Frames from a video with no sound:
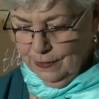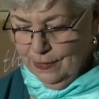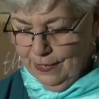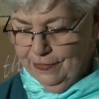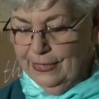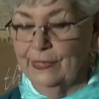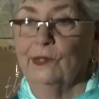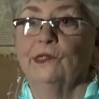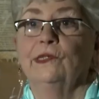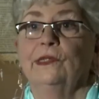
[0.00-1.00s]
nothing
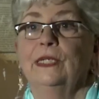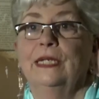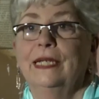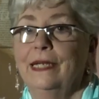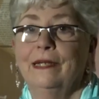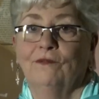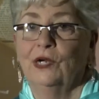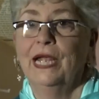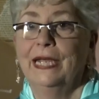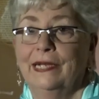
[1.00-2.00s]
else ever
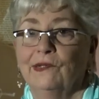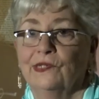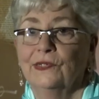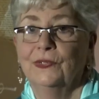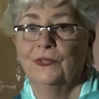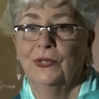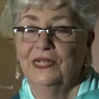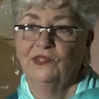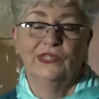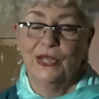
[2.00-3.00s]
has, or
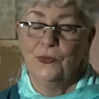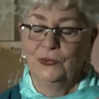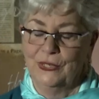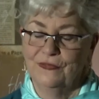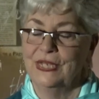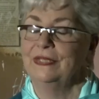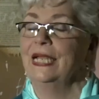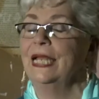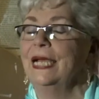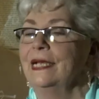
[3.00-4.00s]
it's the only thing
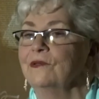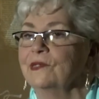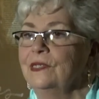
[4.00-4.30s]
that has.